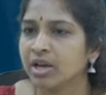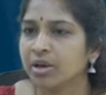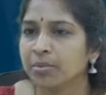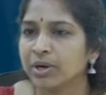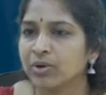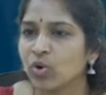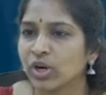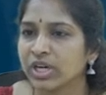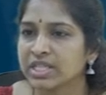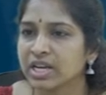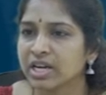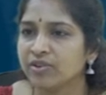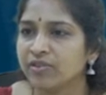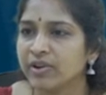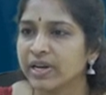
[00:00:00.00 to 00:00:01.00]
But what is the
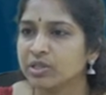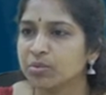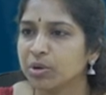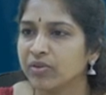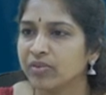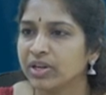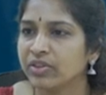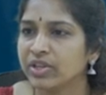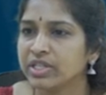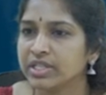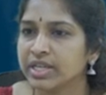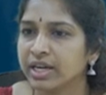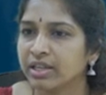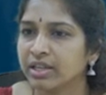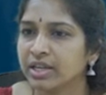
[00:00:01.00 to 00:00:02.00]
difference between this
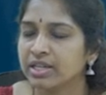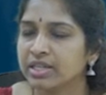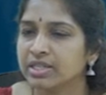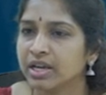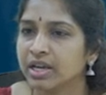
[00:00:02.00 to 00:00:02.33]
and this?